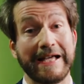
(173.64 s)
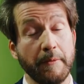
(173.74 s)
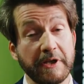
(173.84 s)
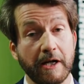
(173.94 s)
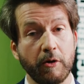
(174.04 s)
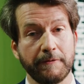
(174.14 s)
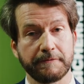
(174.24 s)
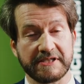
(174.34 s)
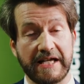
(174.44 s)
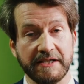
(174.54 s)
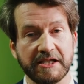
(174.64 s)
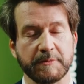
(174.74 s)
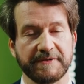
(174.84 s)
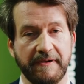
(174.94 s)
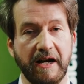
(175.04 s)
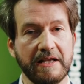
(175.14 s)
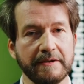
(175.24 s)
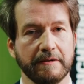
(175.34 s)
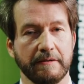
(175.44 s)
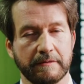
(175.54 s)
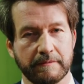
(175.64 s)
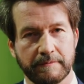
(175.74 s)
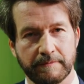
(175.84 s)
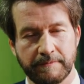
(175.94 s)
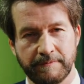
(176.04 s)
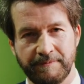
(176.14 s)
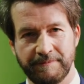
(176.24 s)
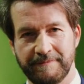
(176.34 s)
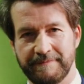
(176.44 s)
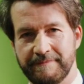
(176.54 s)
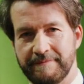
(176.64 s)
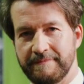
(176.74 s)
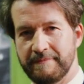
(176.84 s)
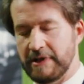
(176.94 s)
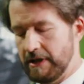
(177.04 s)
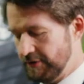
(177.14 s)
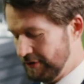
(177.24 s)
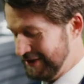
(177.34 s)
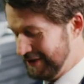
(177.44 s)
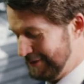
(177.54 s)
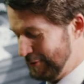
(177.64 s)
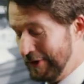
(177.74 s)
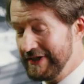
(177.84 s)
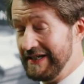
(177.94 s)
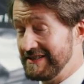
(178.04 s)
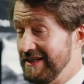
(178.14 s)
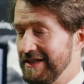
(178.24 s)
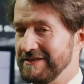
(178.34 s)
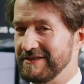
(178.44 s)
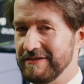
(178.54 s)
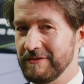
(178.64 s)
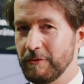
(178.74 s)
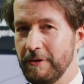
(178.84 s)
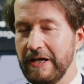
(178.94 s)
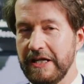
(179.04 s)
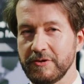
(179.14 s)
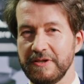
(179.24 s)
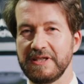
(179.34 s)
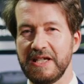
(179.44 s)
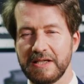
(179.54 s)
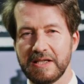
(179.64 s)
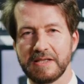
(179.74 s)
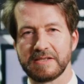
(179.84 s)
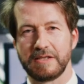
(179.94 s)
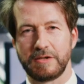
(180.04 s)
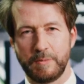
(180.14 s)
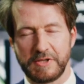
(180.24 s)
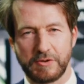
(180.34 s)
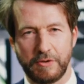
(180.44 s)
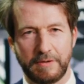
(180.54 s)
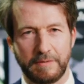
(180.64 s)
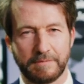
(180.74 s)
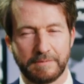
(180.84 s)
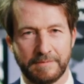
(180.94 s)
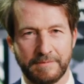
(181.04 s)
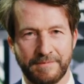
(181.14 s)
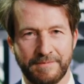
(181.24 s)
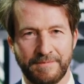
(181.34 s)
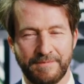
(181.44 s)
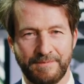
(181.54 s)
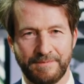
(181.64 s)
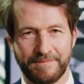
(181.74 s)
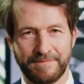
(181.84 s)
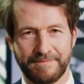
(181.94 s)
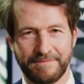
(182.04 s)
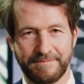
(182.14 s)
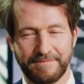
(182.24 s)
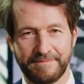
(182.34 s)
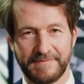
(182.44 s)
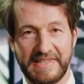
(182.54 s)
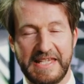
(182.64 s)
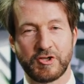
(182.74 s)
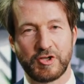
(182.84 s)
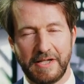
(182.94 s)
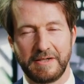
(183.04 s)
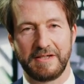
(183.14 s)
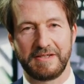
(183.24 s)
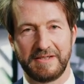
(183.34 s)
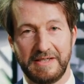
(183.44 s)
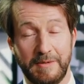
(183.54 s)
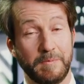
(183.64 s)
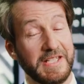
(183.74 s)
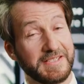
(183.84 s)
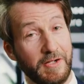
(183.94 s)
and thus on the behavior of the drive. The new RCN encoders are very convincing in every respect. The new standard is now smarter